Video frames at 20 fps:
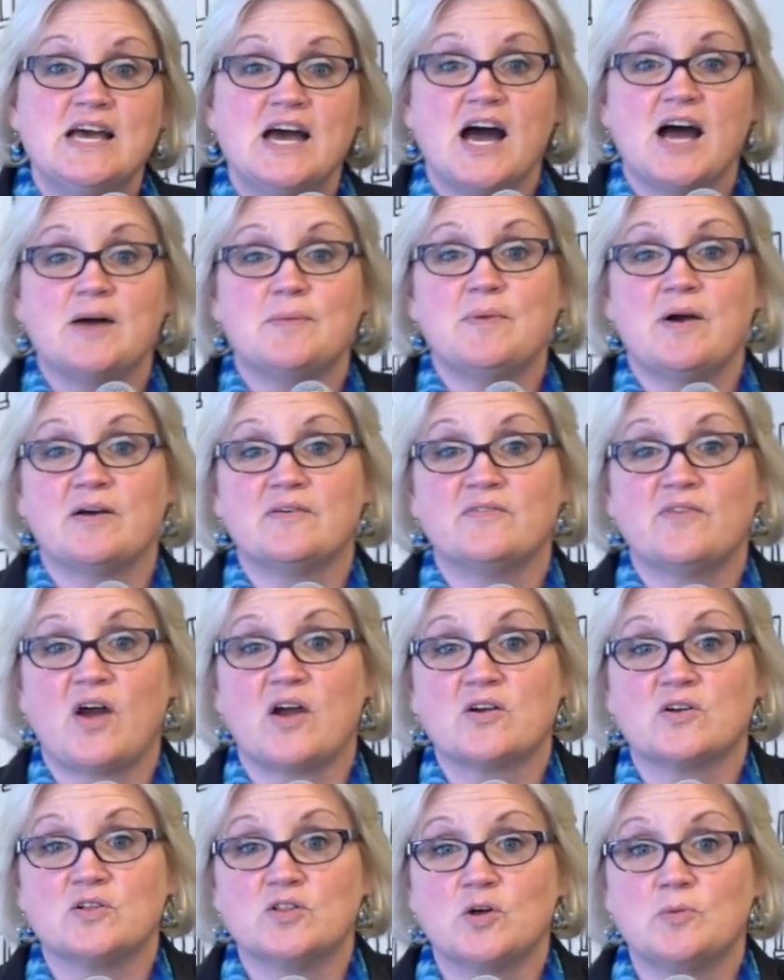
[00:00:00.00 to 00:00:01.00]
on
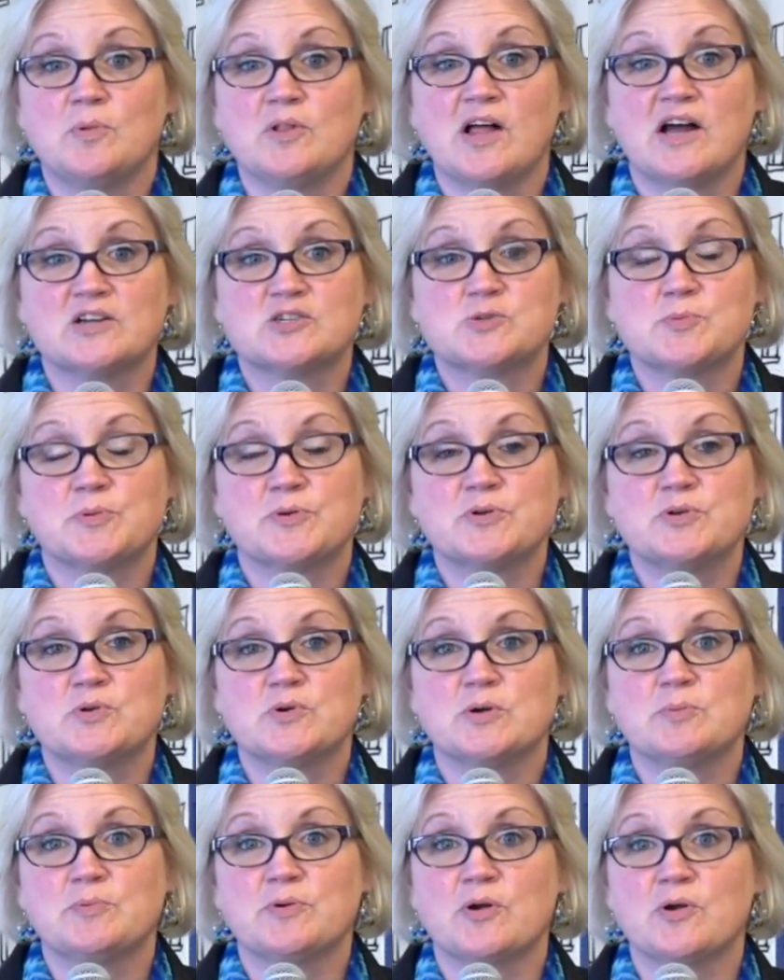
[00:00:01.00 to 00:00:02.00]
our Global
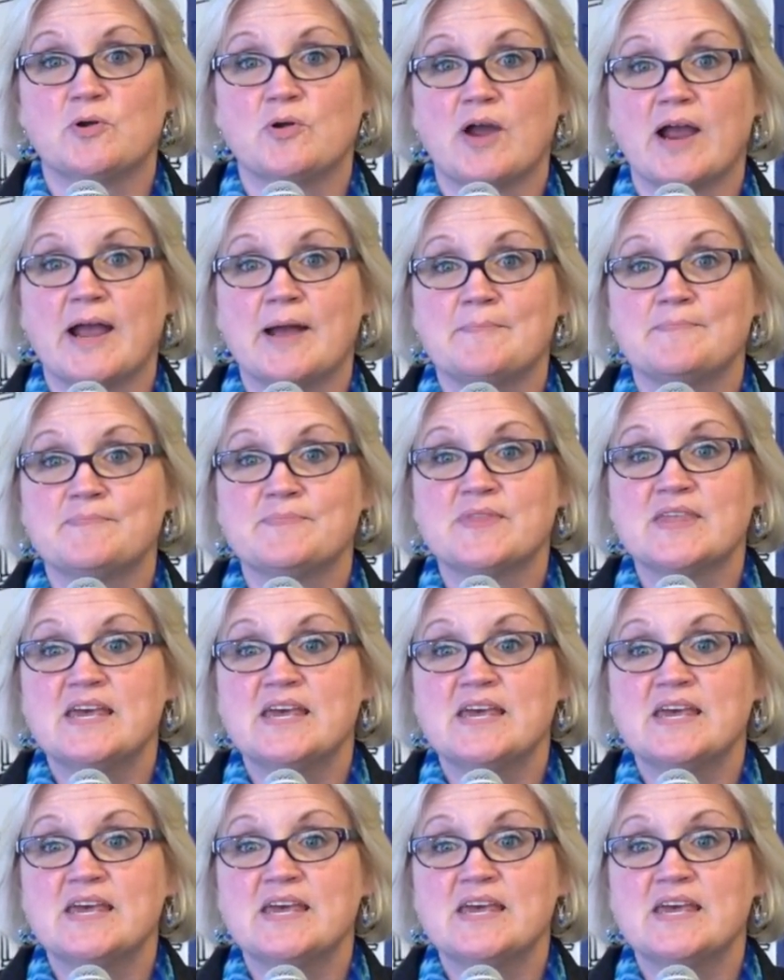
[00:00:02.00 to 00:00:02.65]
Entrepreneur Program.